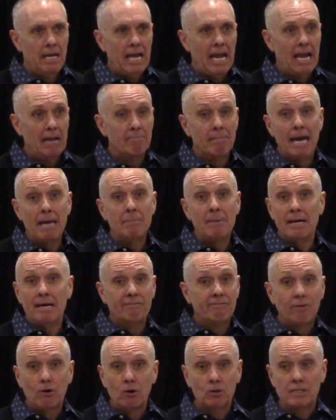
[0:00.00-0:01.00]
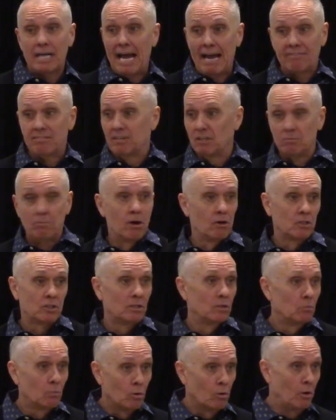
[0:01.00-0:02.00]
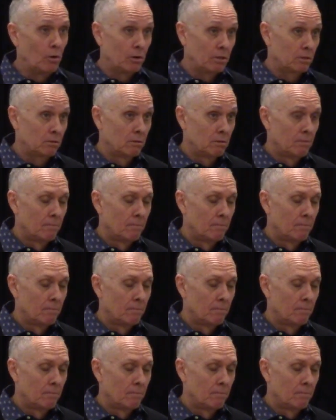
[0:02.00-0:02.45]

and maybe at first I have to do most of the work,